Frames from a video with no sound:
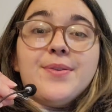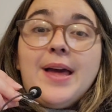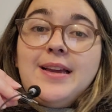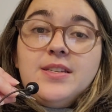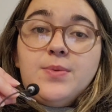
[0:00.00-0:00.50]

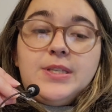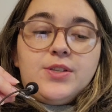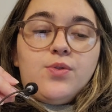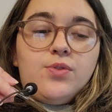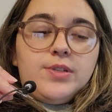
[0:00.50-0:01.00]
that is what
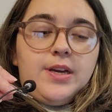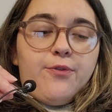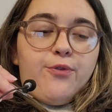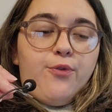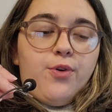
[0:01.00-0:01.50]
sold
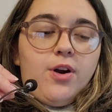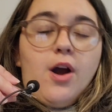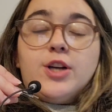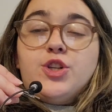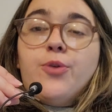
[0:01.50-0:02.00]
for
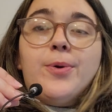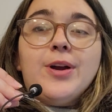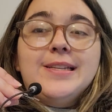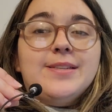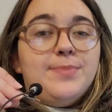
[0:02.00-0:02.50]
October
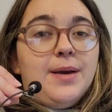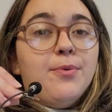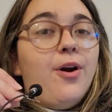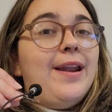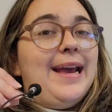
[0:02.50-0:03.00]
and
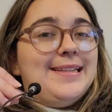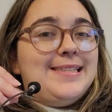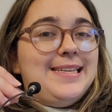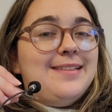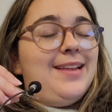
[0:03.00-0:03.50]
September on
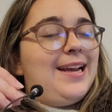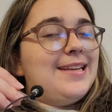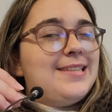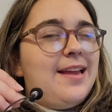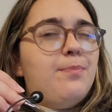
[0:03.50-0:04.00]
Etsy. Like I
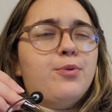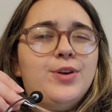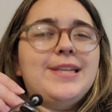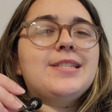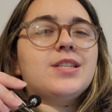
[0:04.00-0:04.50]
said,
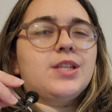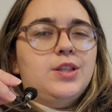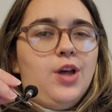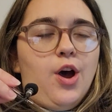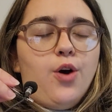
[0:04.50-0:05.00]
pretty
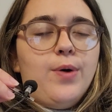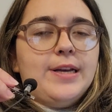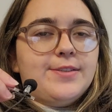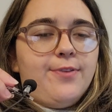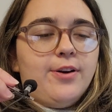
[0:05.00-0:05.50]
slow as far